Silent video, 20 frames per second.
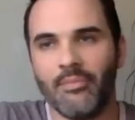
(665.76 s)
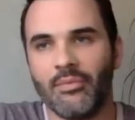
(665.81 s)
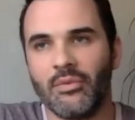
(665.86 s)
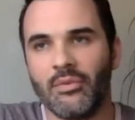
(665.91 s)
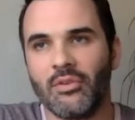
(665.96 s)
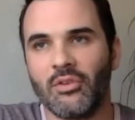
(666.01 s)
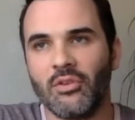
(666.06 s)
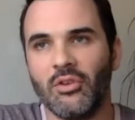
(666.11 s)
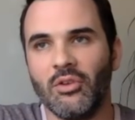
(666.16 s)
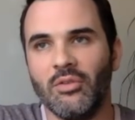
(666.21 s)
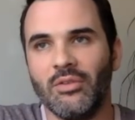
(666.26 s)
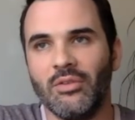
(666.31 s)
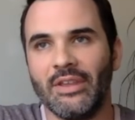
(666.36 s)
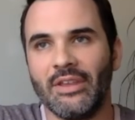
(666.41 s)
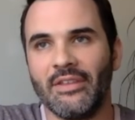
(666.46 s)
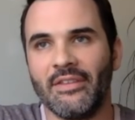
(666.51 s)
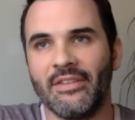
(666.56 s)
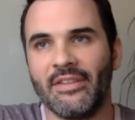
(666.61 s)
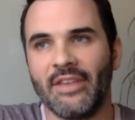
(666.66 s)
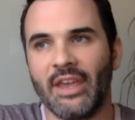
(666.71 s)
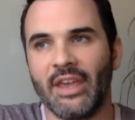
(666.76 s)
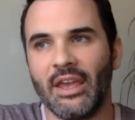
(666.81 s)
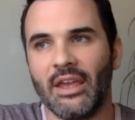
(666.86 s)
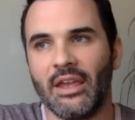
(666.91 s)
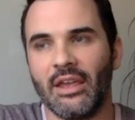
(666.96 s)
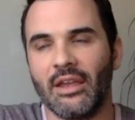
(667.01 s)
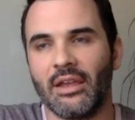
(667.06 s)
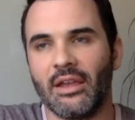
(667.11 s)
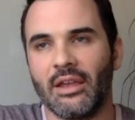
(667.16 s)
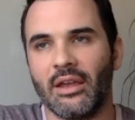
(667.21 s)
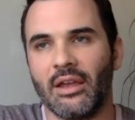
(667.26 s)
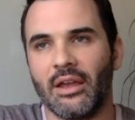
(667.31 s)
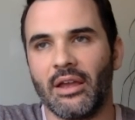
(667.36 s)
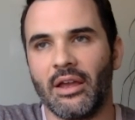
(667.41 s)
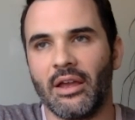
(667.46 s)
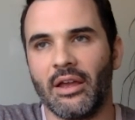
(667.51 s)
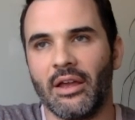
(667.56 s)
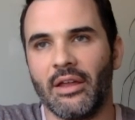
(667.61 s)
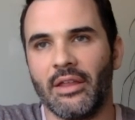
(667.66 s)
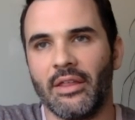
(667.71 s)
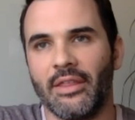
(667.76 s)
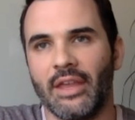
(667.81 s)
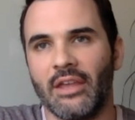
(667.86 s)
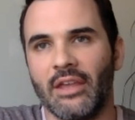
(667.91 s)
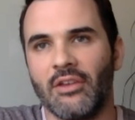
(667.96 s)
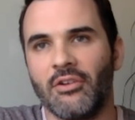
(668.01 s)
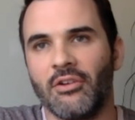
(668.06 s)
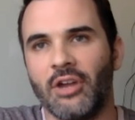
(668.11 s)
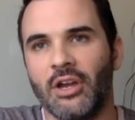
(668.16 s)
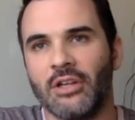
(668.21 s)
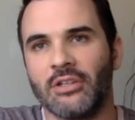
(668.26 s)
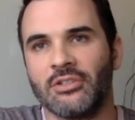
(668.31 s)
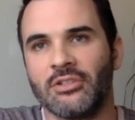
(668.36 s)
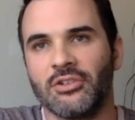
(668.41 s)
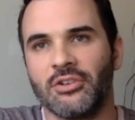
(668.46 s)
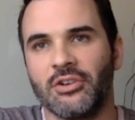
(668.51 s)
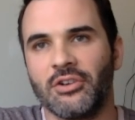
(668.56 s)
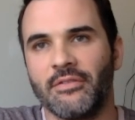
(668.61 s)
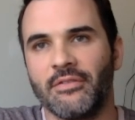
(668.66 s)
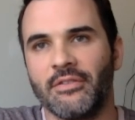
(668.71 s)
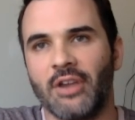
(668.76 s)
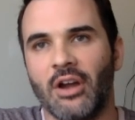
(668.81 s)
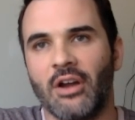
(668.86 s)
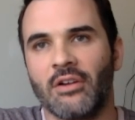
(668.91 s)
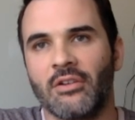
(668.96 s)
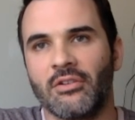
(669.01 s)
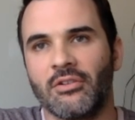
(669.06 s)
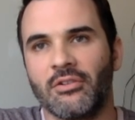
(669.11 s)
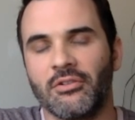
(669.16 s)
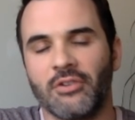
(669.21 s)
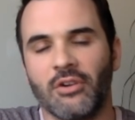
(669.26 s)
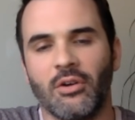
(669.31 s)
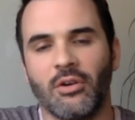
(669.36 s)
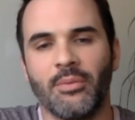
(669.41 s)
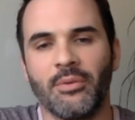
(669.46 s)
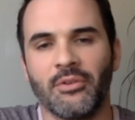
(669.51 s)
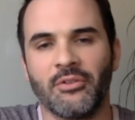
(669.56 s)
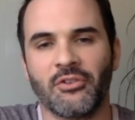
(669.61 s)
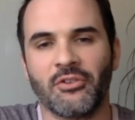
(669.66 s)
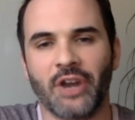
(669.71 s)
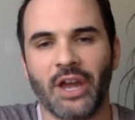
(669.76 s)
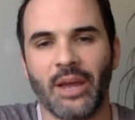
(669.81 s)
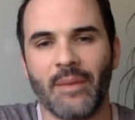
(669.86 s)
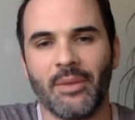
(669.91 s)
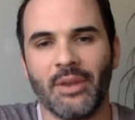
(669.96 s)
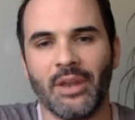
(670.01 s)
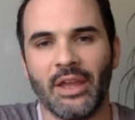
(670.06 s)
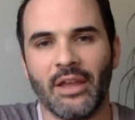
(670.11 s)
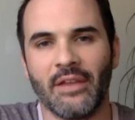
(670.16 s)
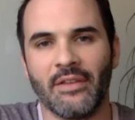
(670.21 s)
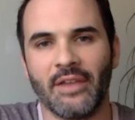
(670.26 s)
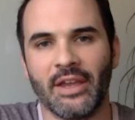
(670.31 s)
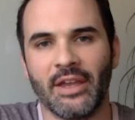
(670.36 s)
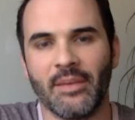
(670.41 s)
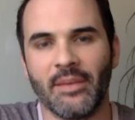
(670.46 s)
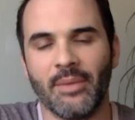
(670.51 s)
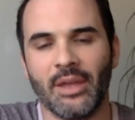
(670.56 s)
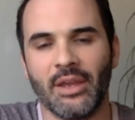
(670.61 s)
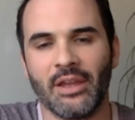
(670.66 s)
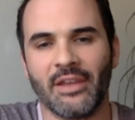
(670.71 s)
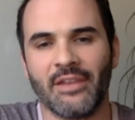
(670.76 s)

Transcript: So you did say that you're not sure if doctors all prescribe an antiemetic.